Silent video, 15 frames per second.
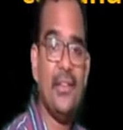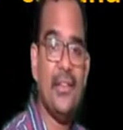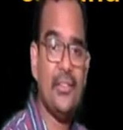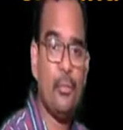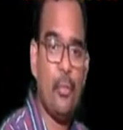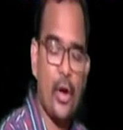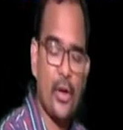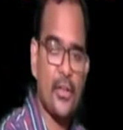
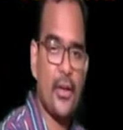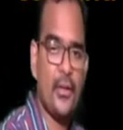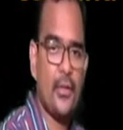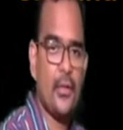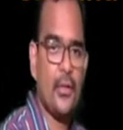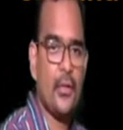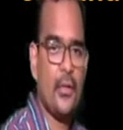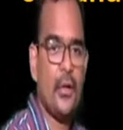This
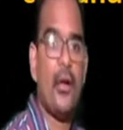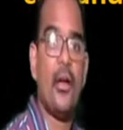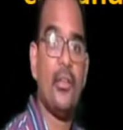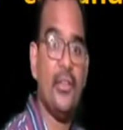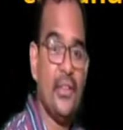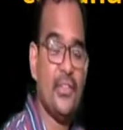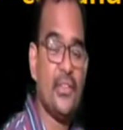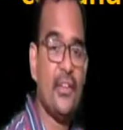water
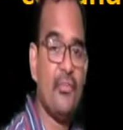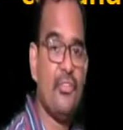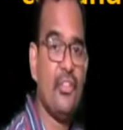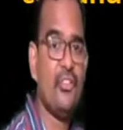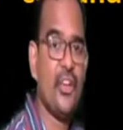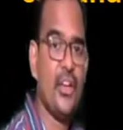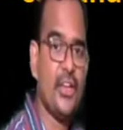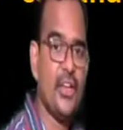or this
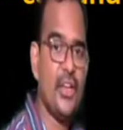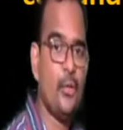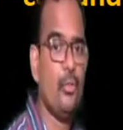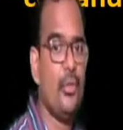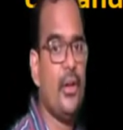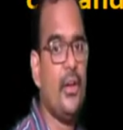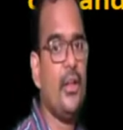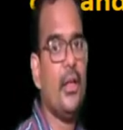refrigerant
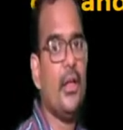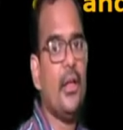liquid,